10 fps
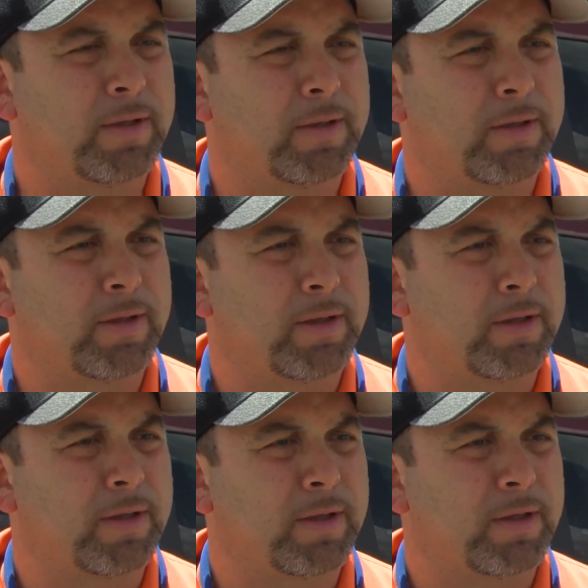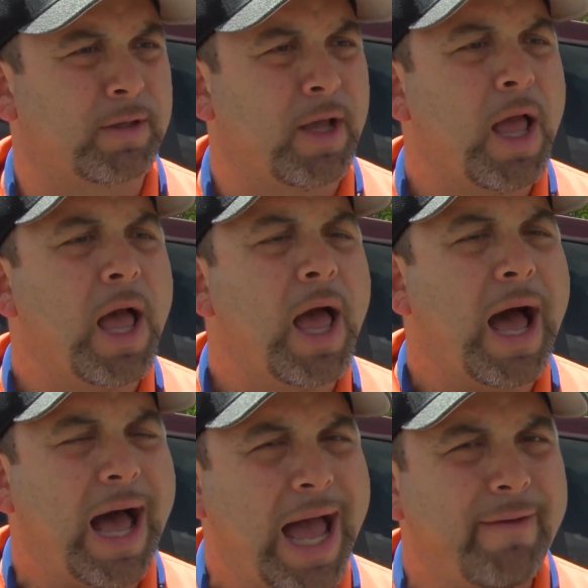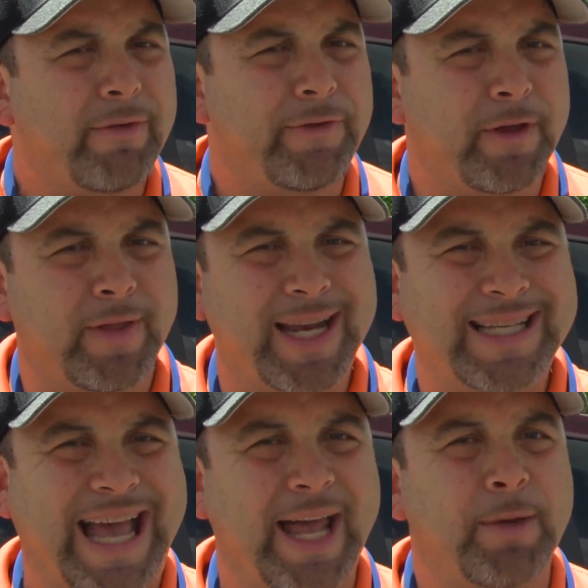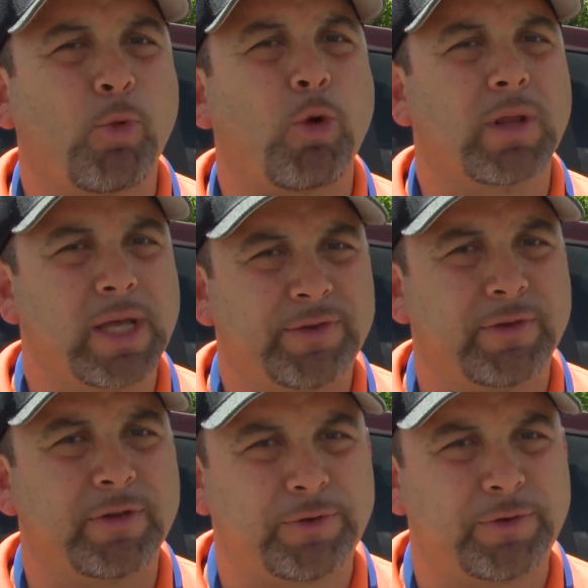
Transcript: turned over a new leaf? I have a feeling that he's adding more leaves to the